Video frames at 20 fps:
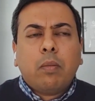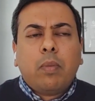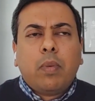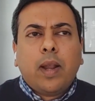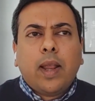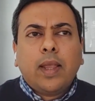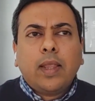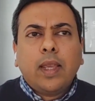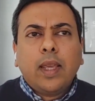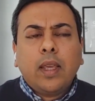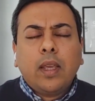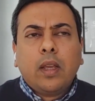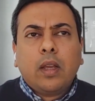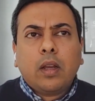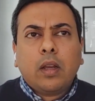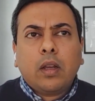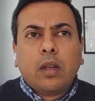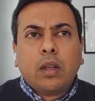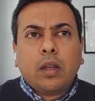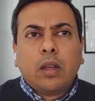But I
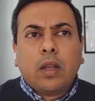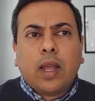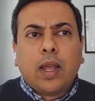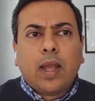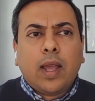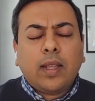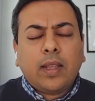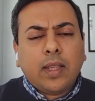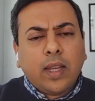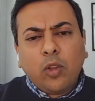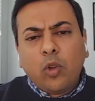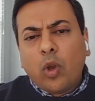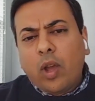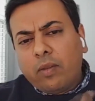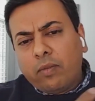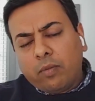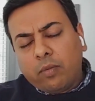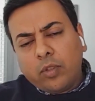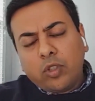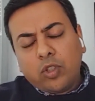think, and then you
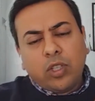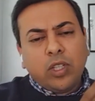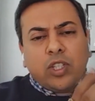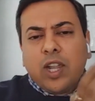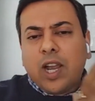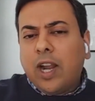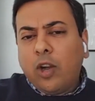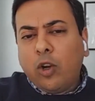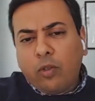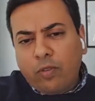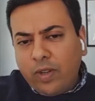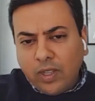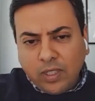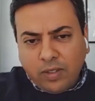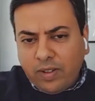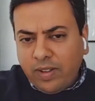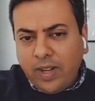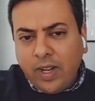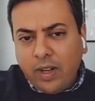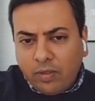have, see, childhood
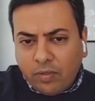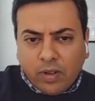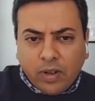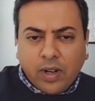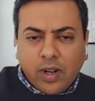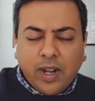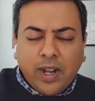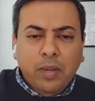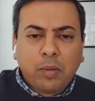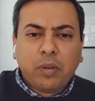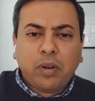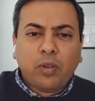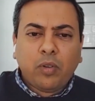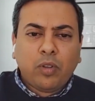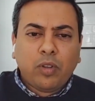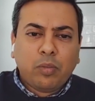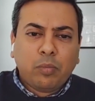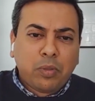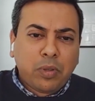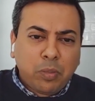friends are very different, right? I
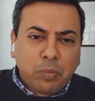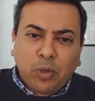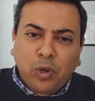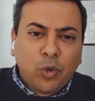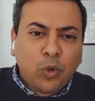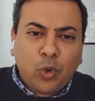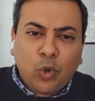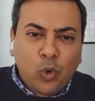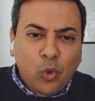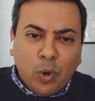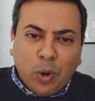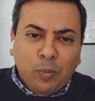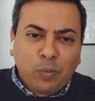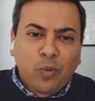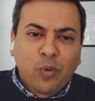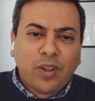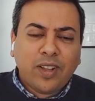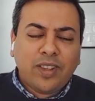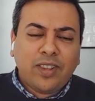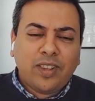mean, the people you grew
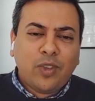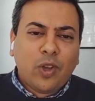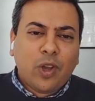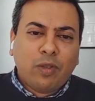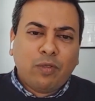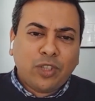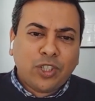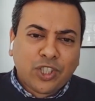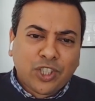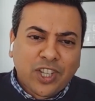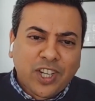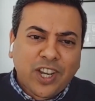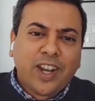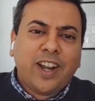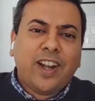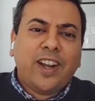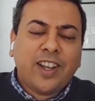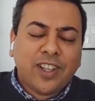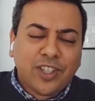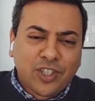up with, you have a
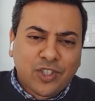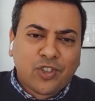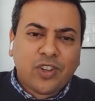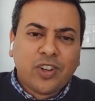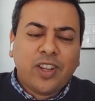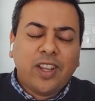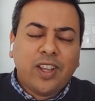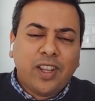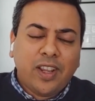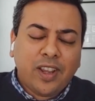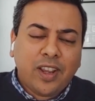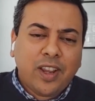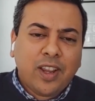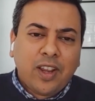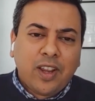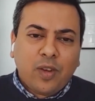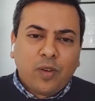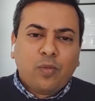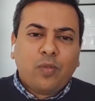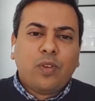shared history
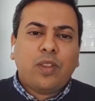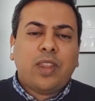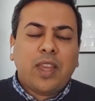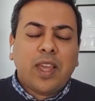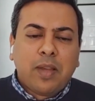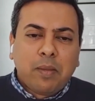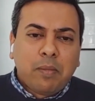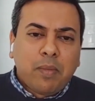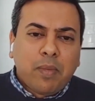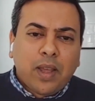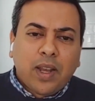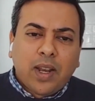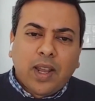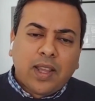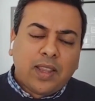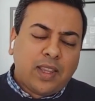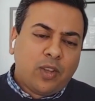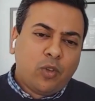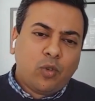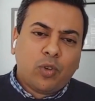with them, and
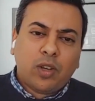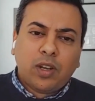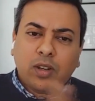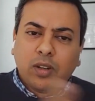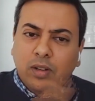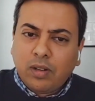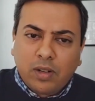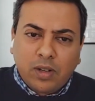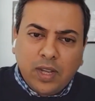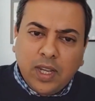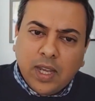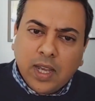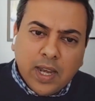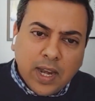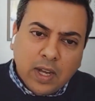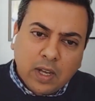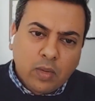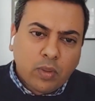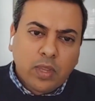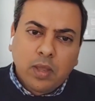I think you can
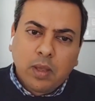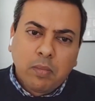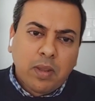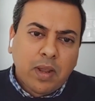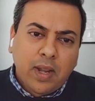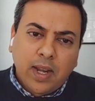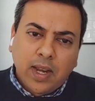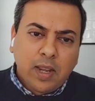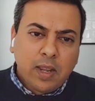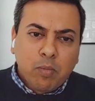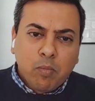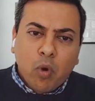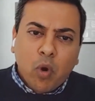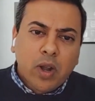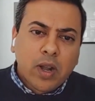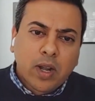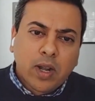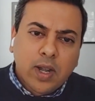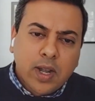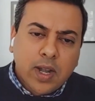reconnect with them at any
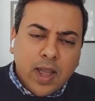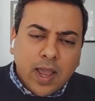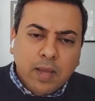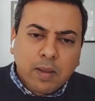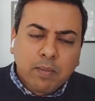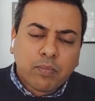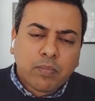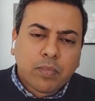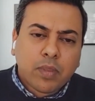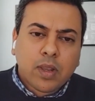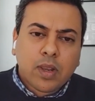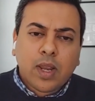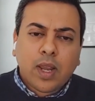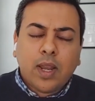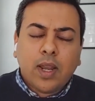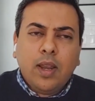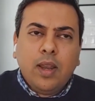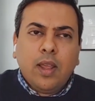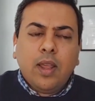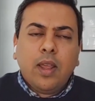point in time,
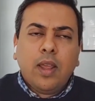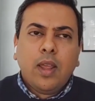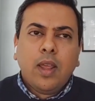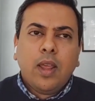right?